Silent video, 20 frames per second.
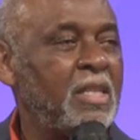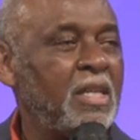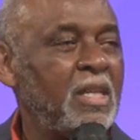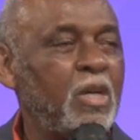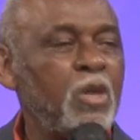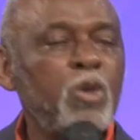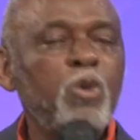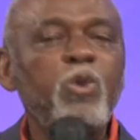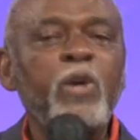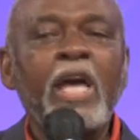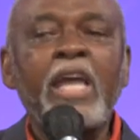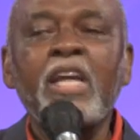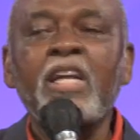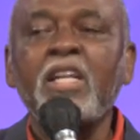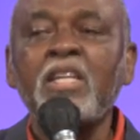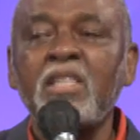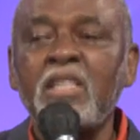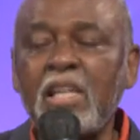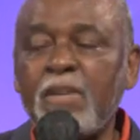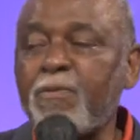who created a
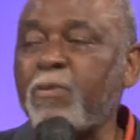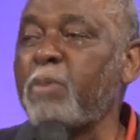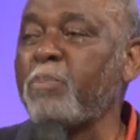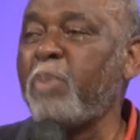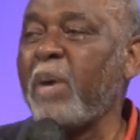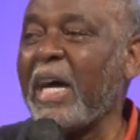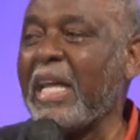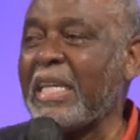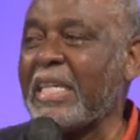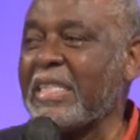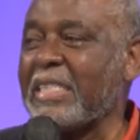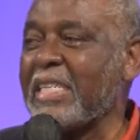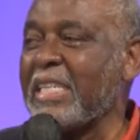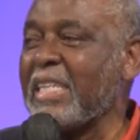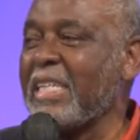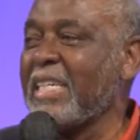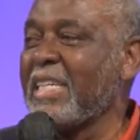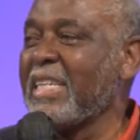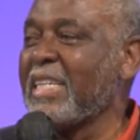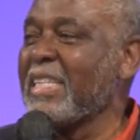different policy
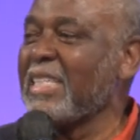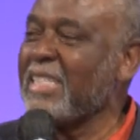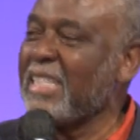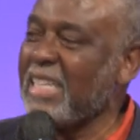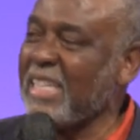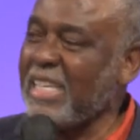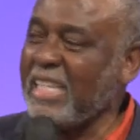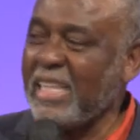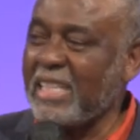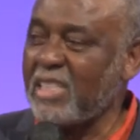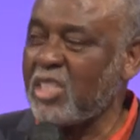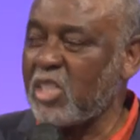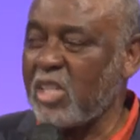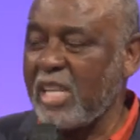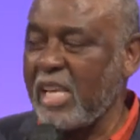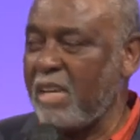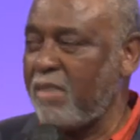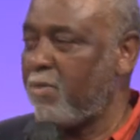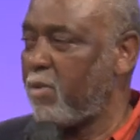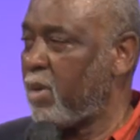to end
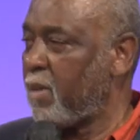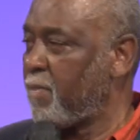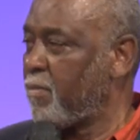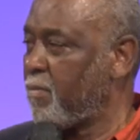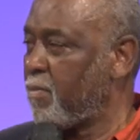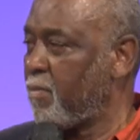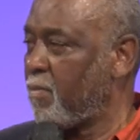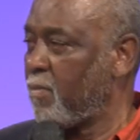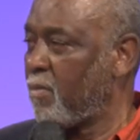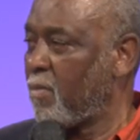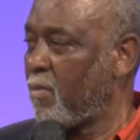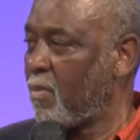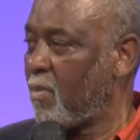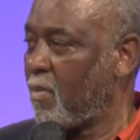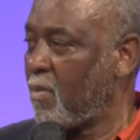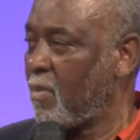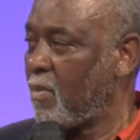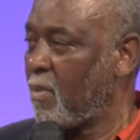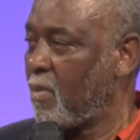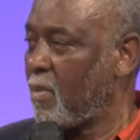slavery.
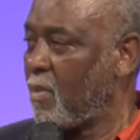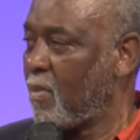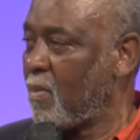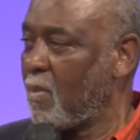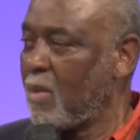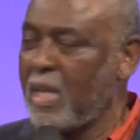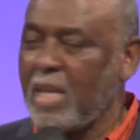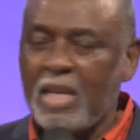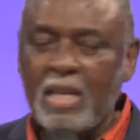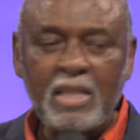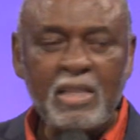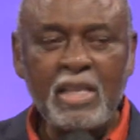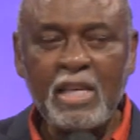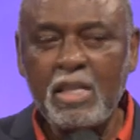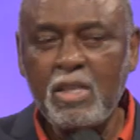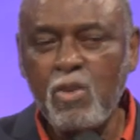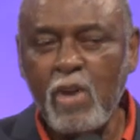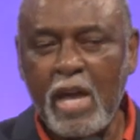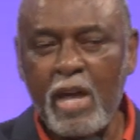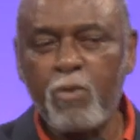And then
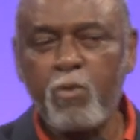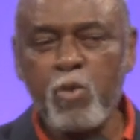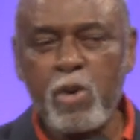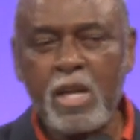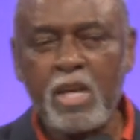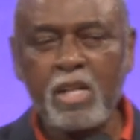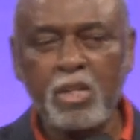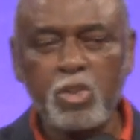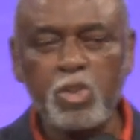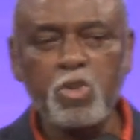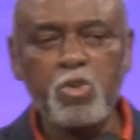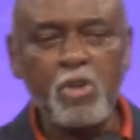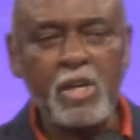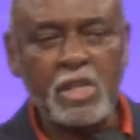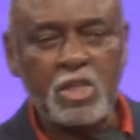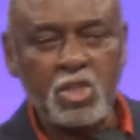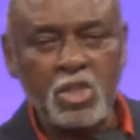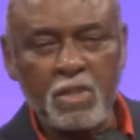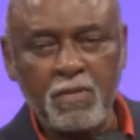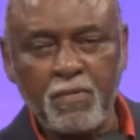you had
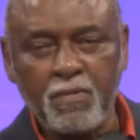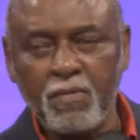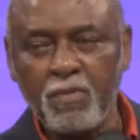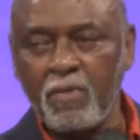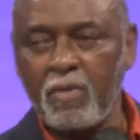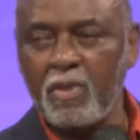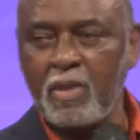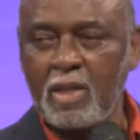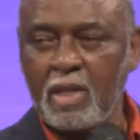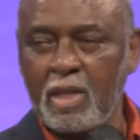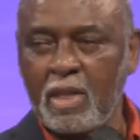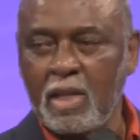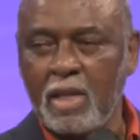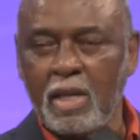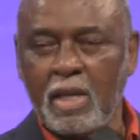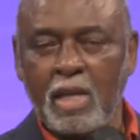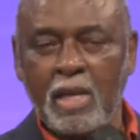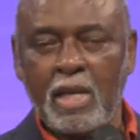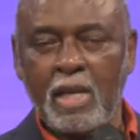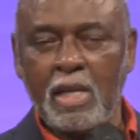Reconstruction.
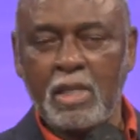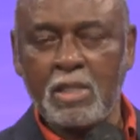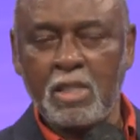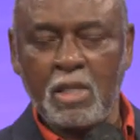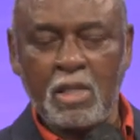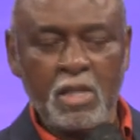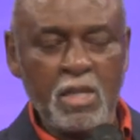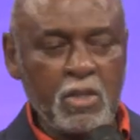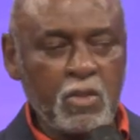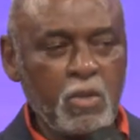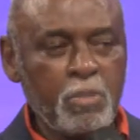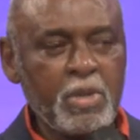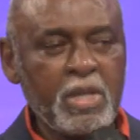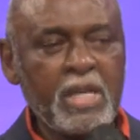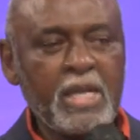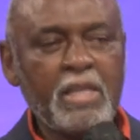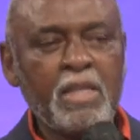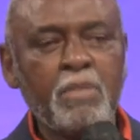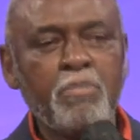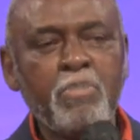And as the country
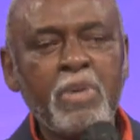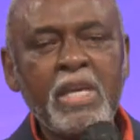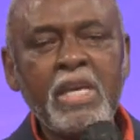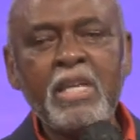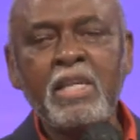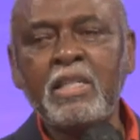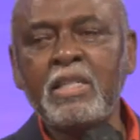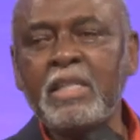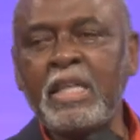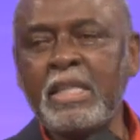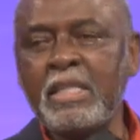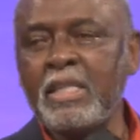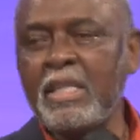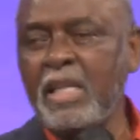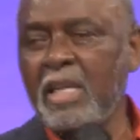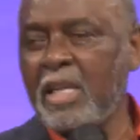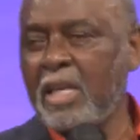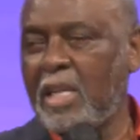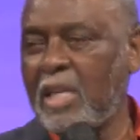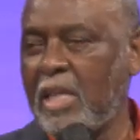began to build and,
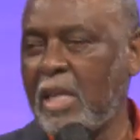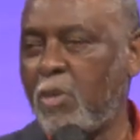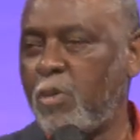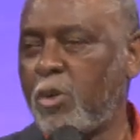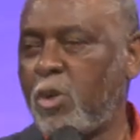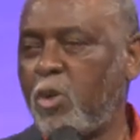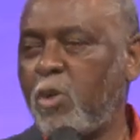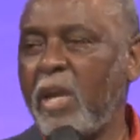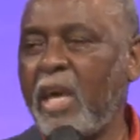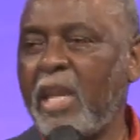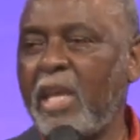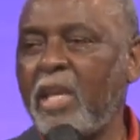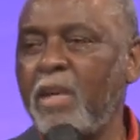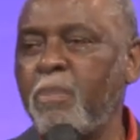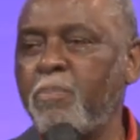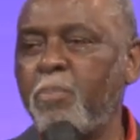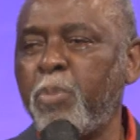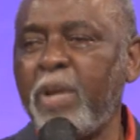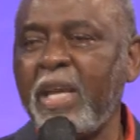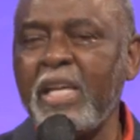and they were creating
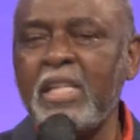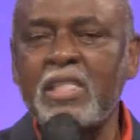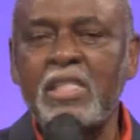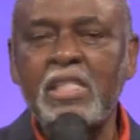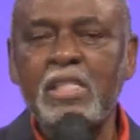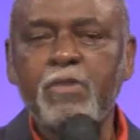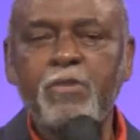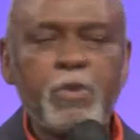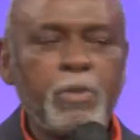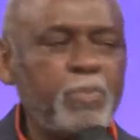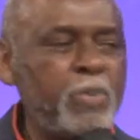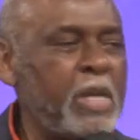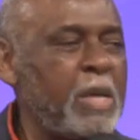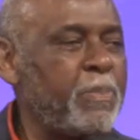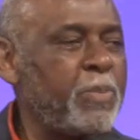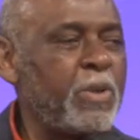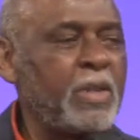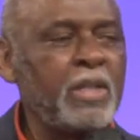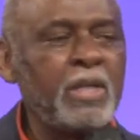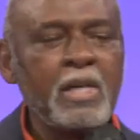places for
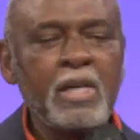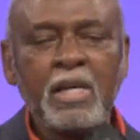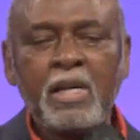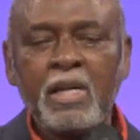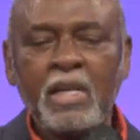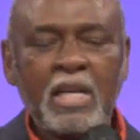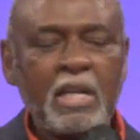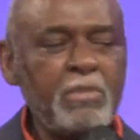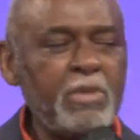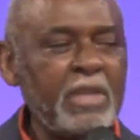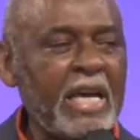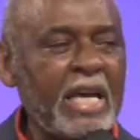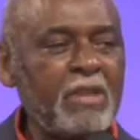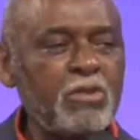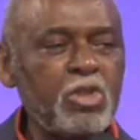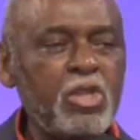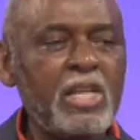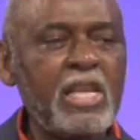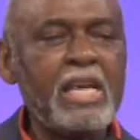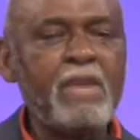people coming out of
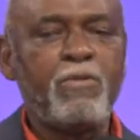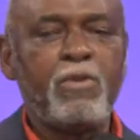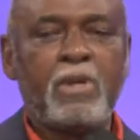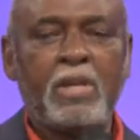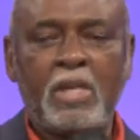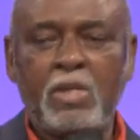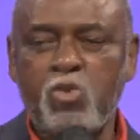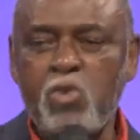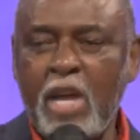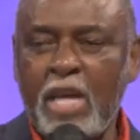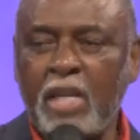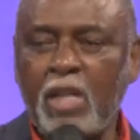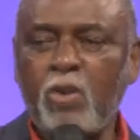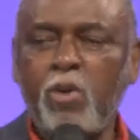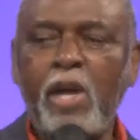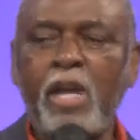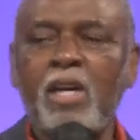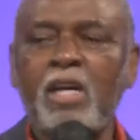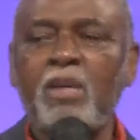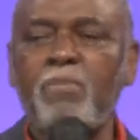slavery and trying to
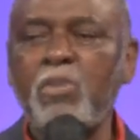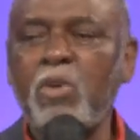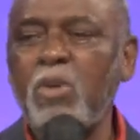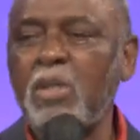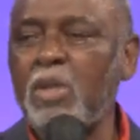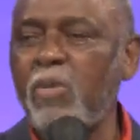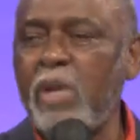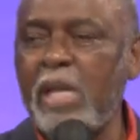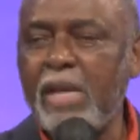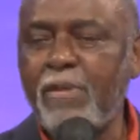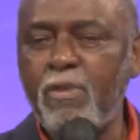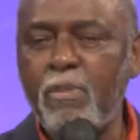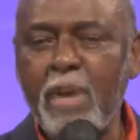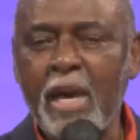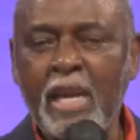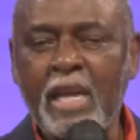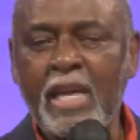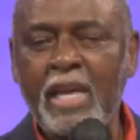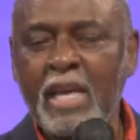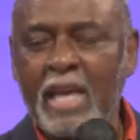create a community where
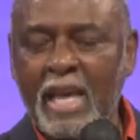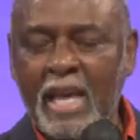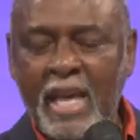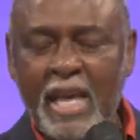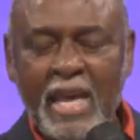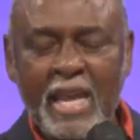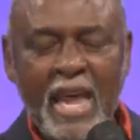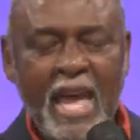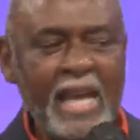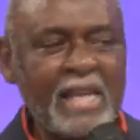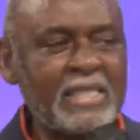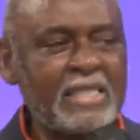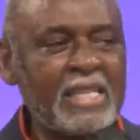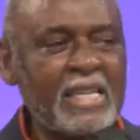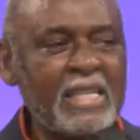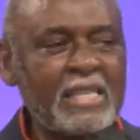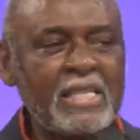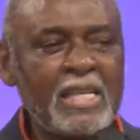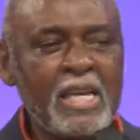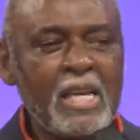everybody had
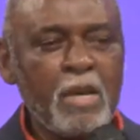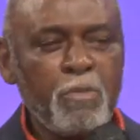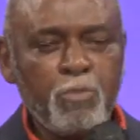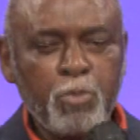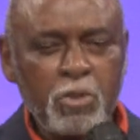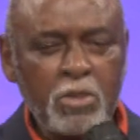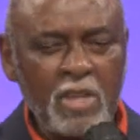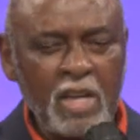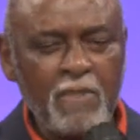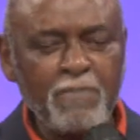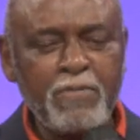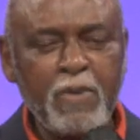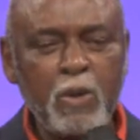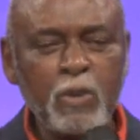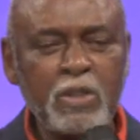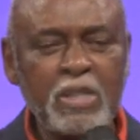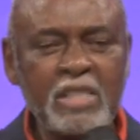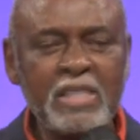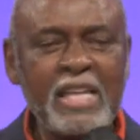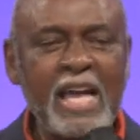access, some
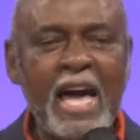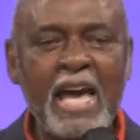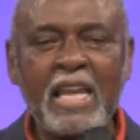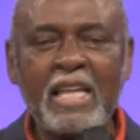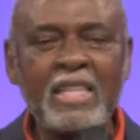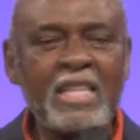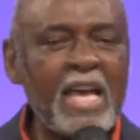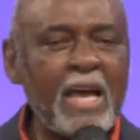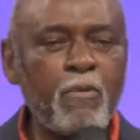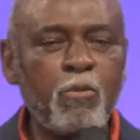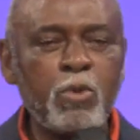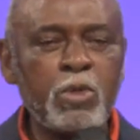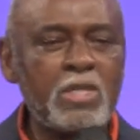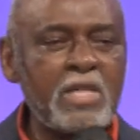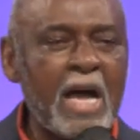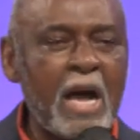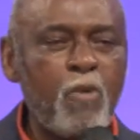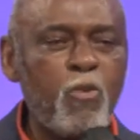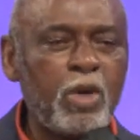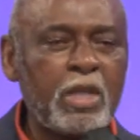folk decided that was
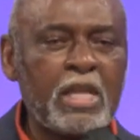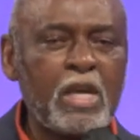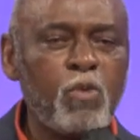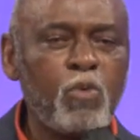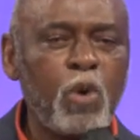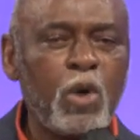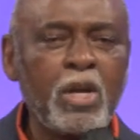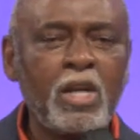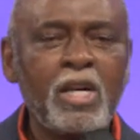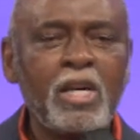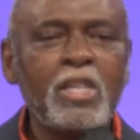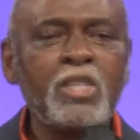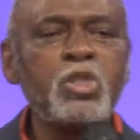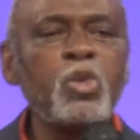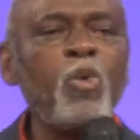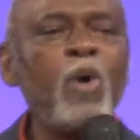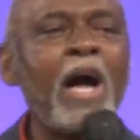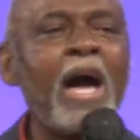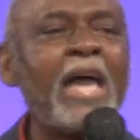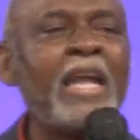not what they wanted.
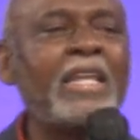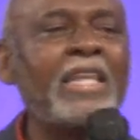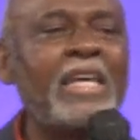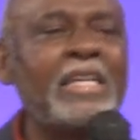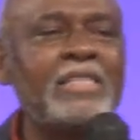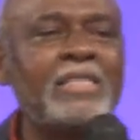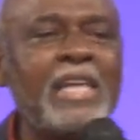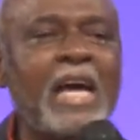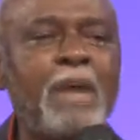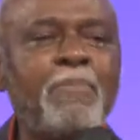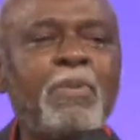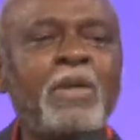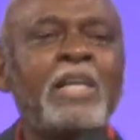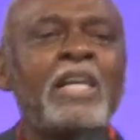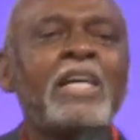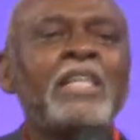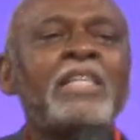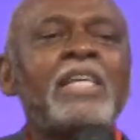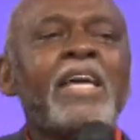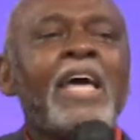So how did they stop it?
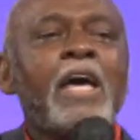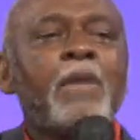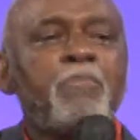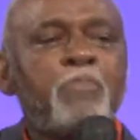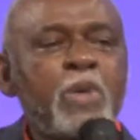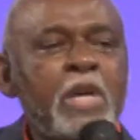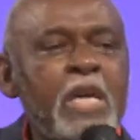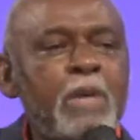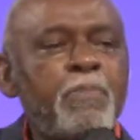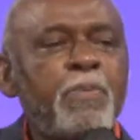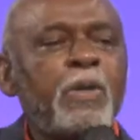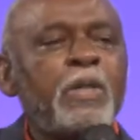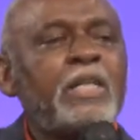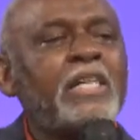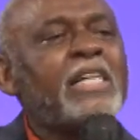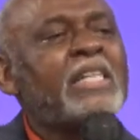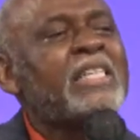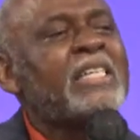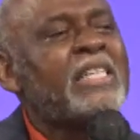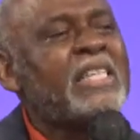They had people
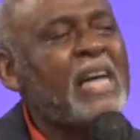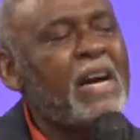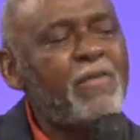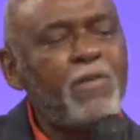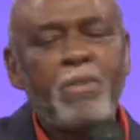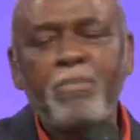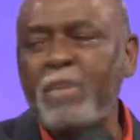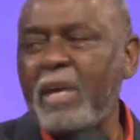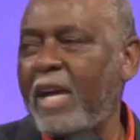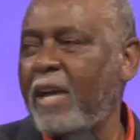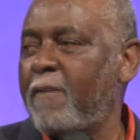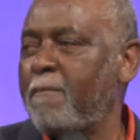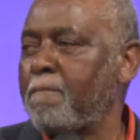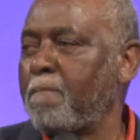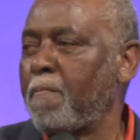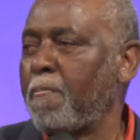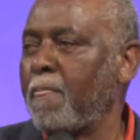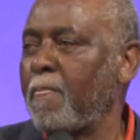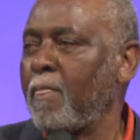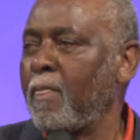in government
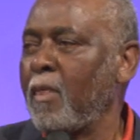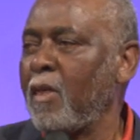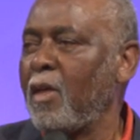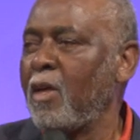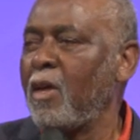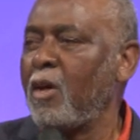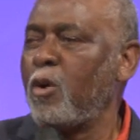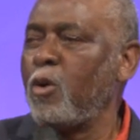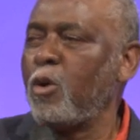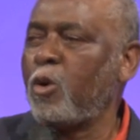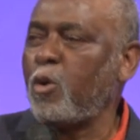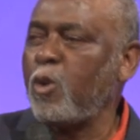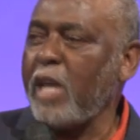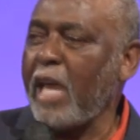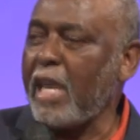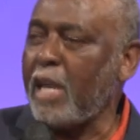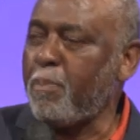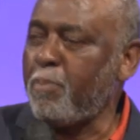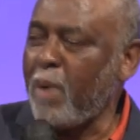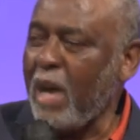who
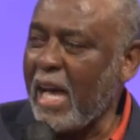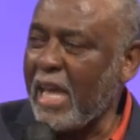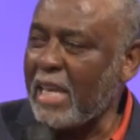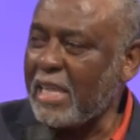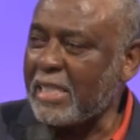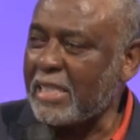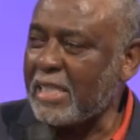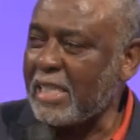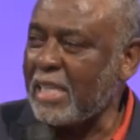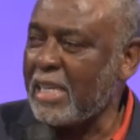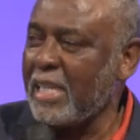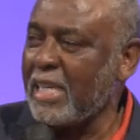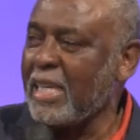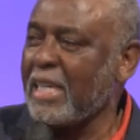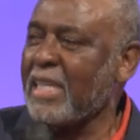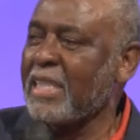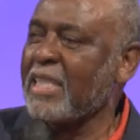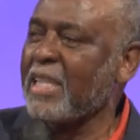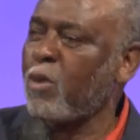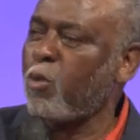created policy
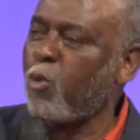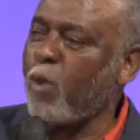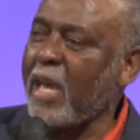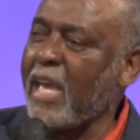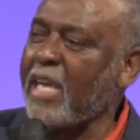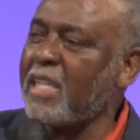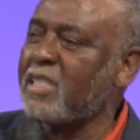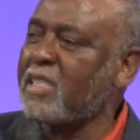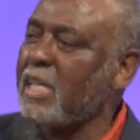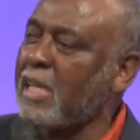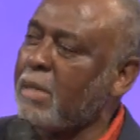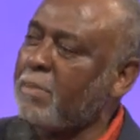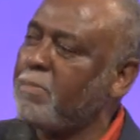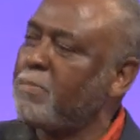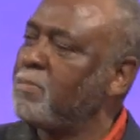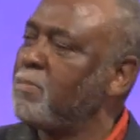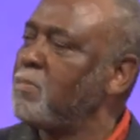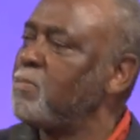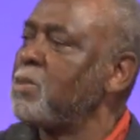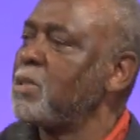that raised
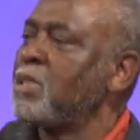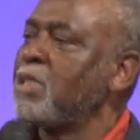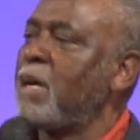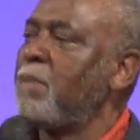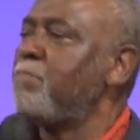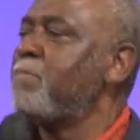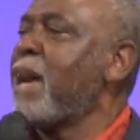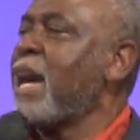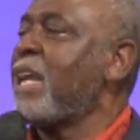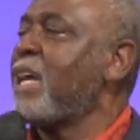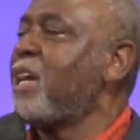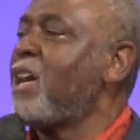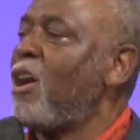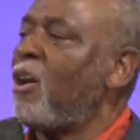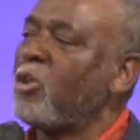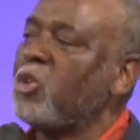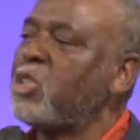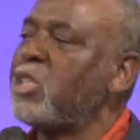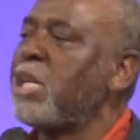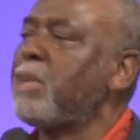up somebody
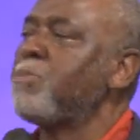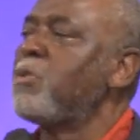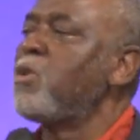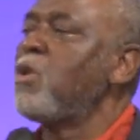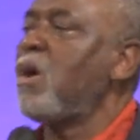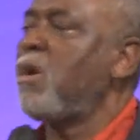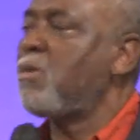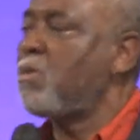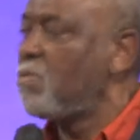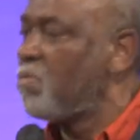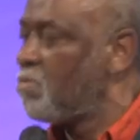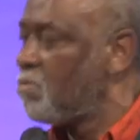called Jim Crow